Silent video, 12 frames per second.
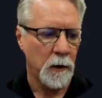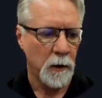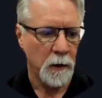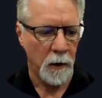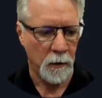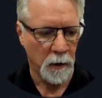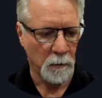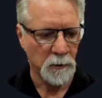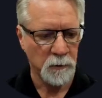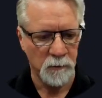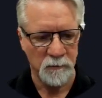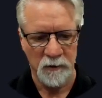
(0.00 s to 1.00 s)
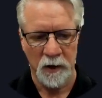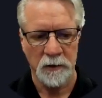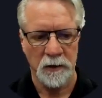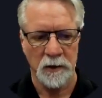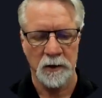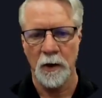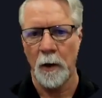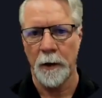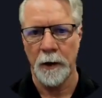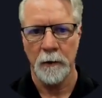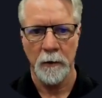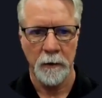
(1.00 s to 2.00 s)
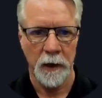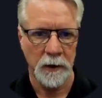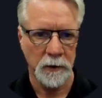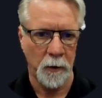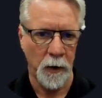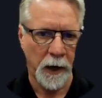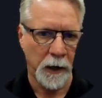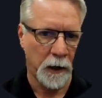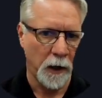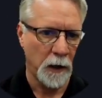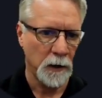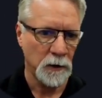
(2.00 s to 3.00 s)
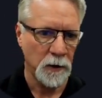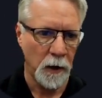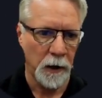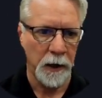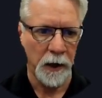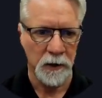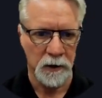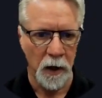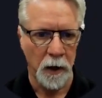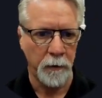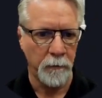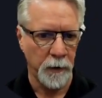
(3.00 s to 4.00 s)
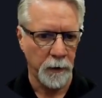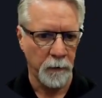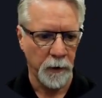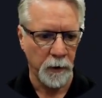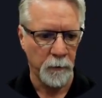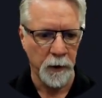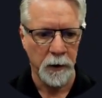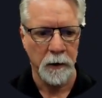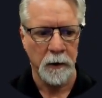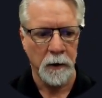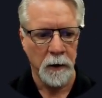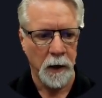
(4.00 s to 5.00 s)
There it comes. We've just installed it. Okay, so I can uninstall it and install it really, really quick.